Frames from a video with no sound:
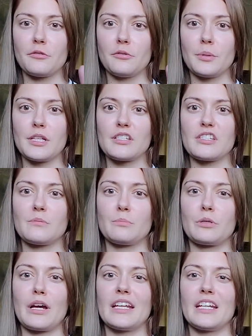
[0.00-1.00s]
would be
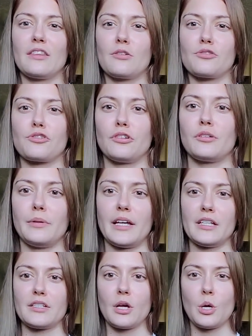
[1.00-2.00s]
spreading those shoulder
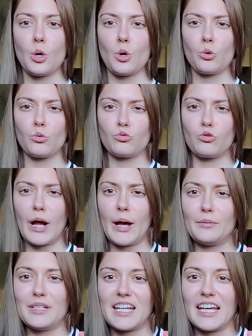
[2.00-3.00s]
blades,
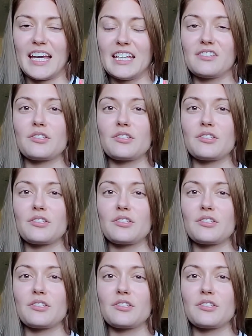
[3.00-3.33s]
rounding it.